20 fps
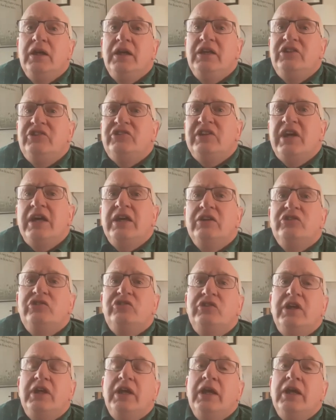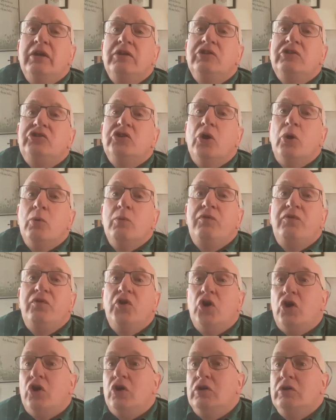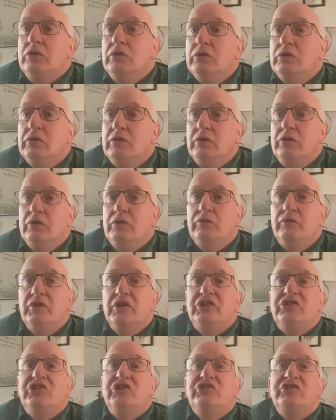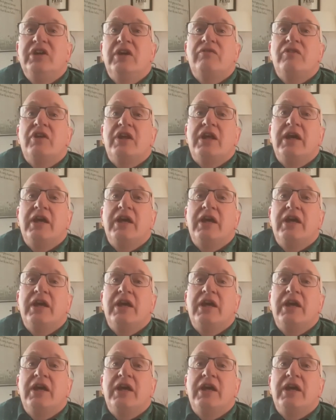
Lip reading: He says in Job 4, verses 7 and